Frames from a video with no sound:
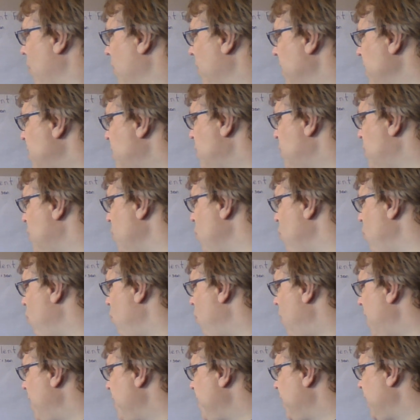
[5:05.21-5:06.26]
let's do
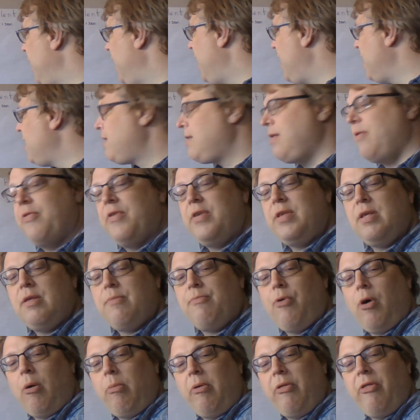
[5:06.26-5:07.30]
one last, and this is
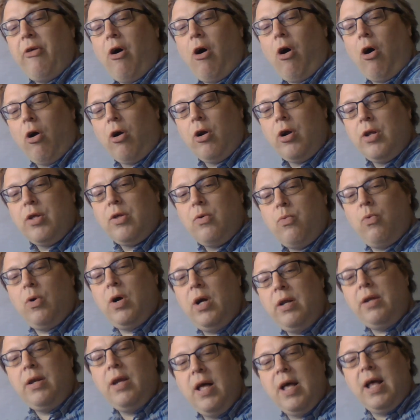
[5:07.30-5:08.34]
probably the hardest
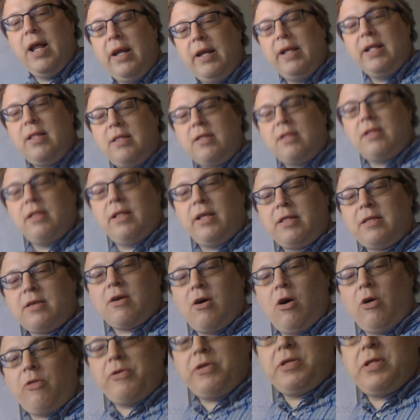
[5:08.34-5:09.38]
one. Let's
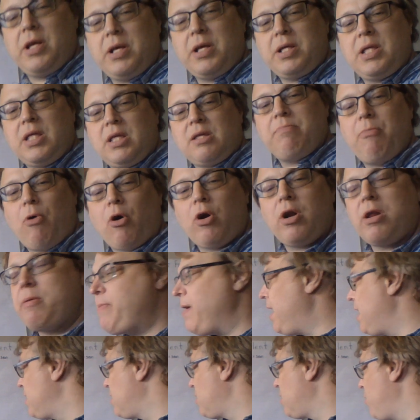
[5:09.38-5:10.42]
call this the Smarty
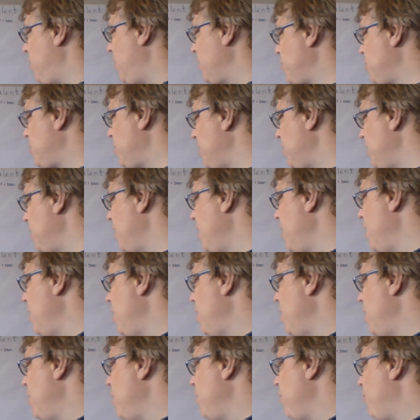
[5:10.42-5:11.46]
Pants question.
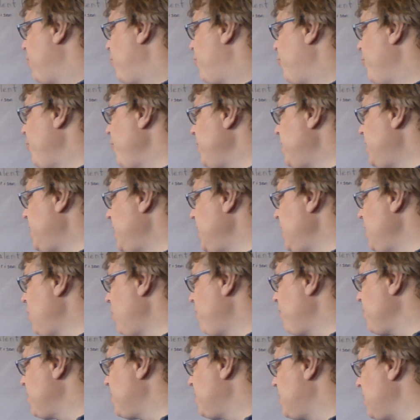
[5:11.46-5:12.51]
13
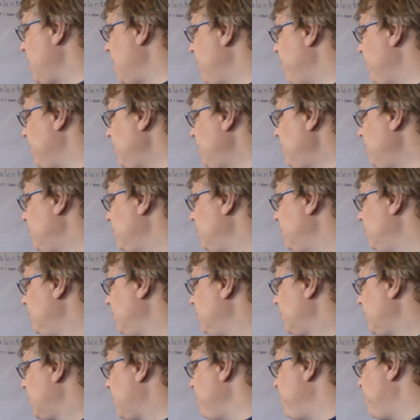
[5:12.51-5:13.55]
over 7
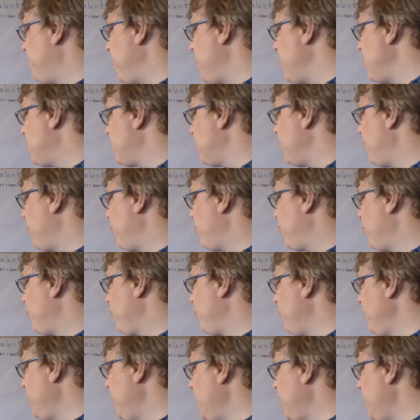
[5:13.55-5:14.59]
compared to
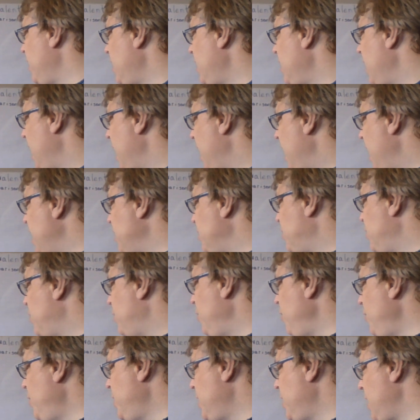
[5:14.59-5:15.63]
3 and
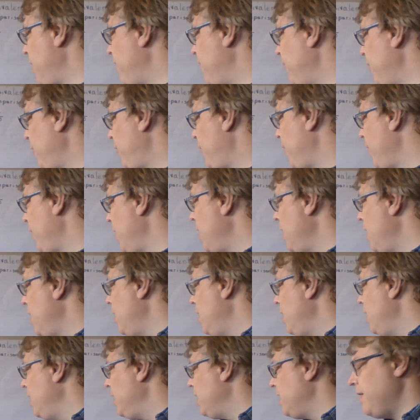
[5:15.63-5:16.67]
2/7.
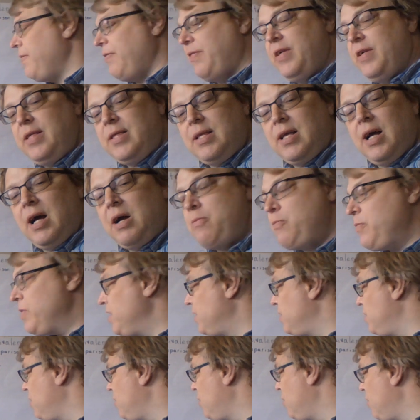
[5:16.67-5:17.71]
This time we
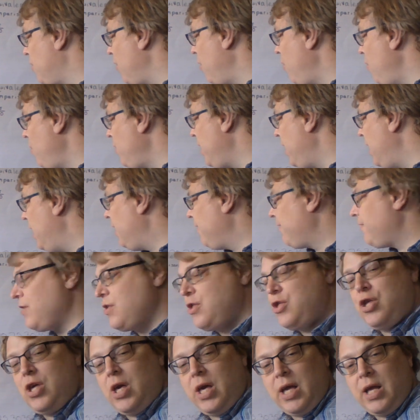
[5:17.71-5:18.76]
don't have to
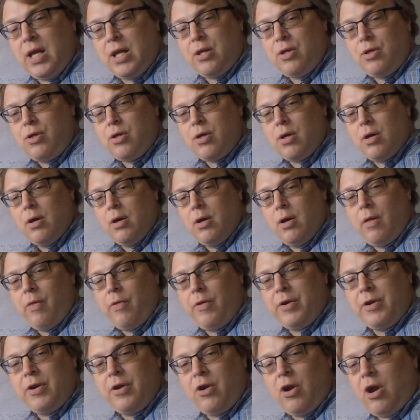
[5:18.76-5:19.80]
change
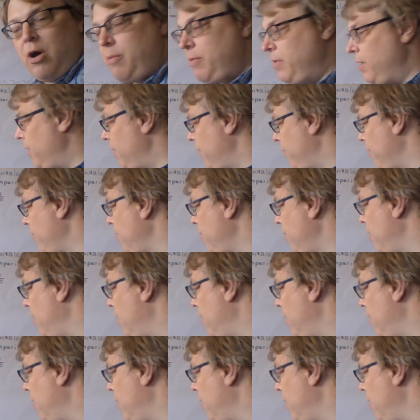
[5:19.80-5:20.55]
the denominator,